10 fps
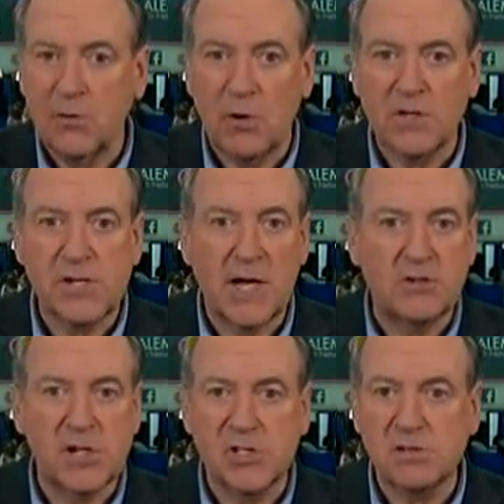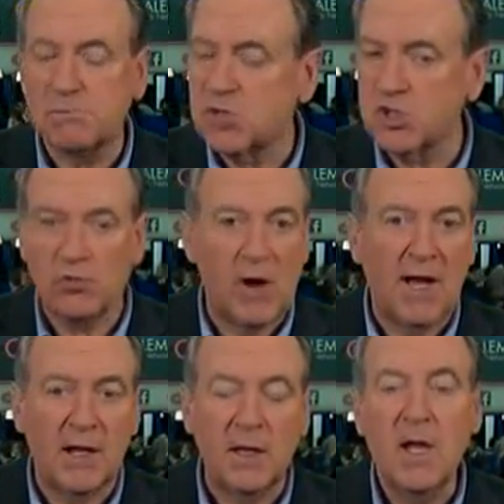works out just
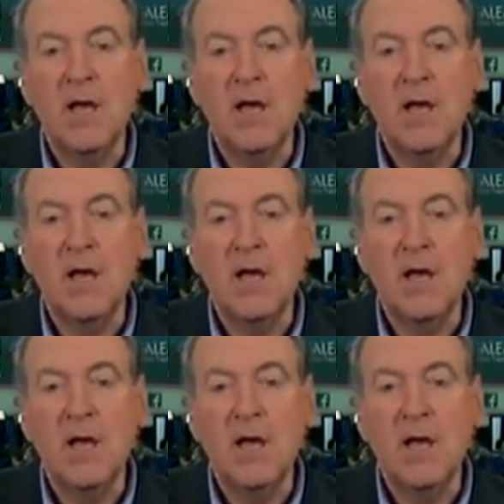swell,